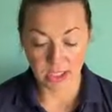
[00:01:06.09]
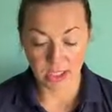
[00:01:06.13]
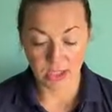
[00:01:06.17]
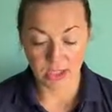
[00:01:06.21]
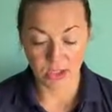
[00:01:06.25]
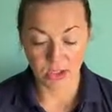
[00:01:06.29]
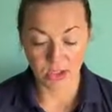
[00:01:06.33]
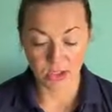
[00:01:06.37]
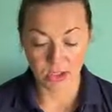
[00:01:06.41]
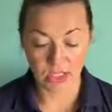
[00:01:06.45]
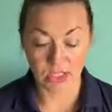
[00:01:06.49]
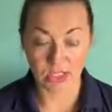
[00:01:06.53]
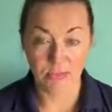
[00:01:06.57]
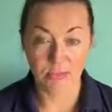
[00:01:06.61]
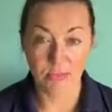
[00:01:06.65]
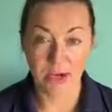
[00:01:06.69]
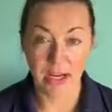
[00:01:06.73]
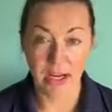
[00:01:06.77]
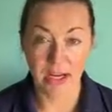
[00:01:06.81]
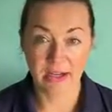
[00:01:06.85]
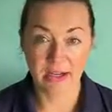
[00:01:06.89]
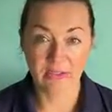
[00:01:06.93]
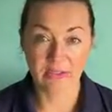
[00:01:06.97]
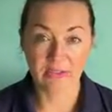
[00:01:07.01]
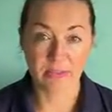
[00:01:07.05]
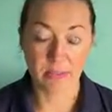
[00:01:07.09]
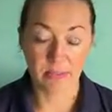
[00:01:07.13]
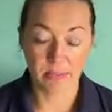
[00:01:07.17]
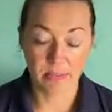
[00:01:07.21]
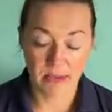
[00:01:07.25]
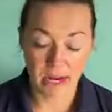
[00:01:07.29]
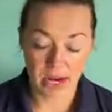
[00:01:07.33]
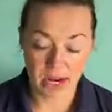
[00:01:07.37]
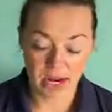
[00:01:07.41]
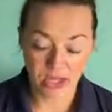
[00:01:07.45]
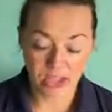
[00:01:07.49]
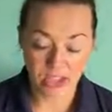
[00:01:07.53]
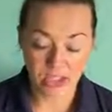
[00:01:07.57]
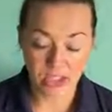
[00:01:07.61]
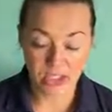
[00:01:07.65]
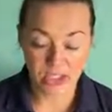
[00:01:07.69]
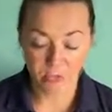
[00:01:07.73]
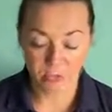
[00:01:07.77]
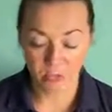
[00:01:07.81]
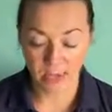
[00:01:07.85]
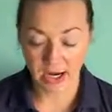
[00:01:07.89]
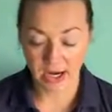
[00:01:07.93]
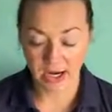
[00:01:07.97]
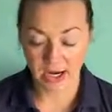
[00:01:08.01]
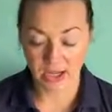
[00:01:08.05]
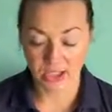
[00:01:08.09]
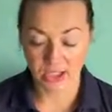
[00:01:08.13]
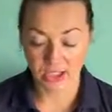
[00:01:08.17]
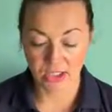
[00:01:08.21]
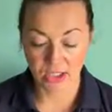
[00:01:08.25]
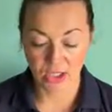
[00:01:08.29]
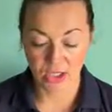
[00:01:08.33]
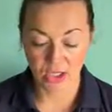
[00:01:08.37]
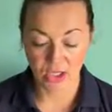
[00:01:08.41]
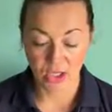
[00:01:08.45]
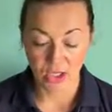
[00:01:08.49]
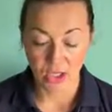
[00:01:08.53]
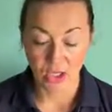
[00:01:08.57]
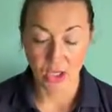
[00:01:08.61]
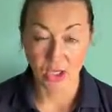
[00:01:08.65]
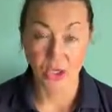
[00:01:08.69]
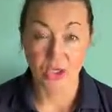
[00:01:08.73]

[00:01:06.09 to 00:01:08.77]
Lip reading: So it can spread from person to person